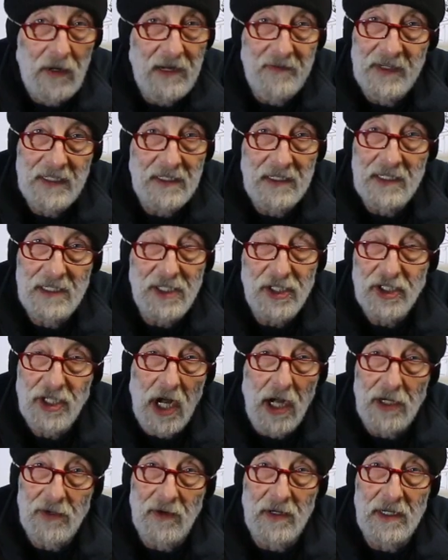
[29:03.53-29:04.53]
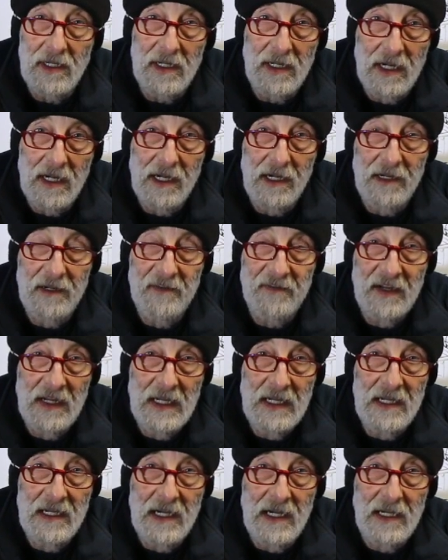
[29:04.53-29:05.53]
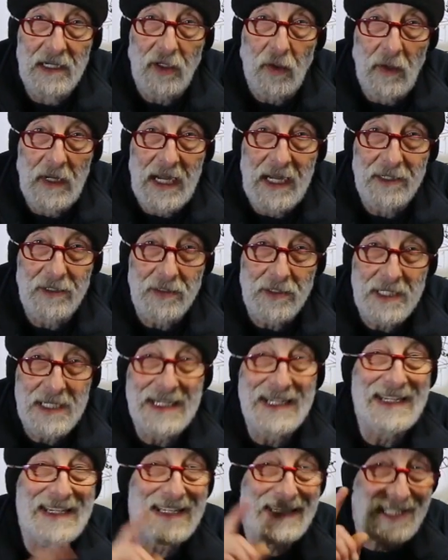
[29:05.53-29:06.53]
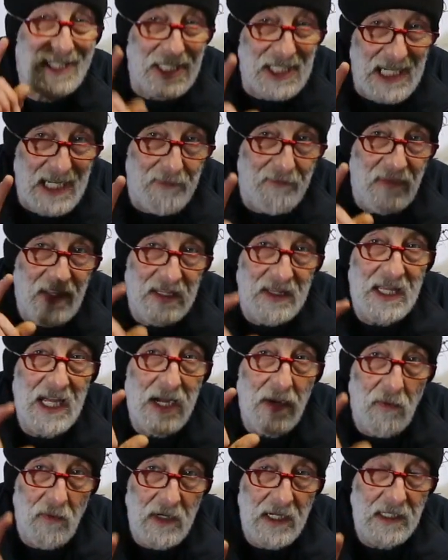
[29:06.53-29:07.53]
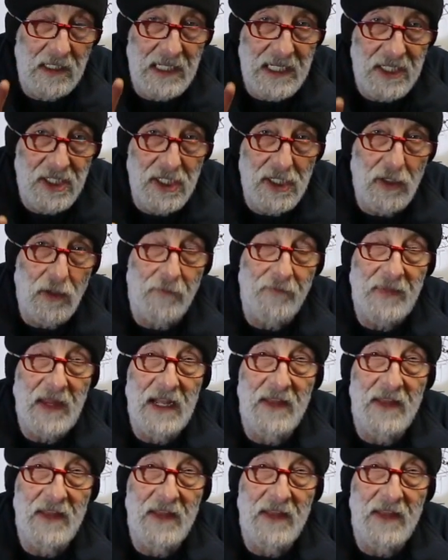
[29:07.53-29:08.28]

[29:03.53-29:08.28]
even genre of creators, except that they really do.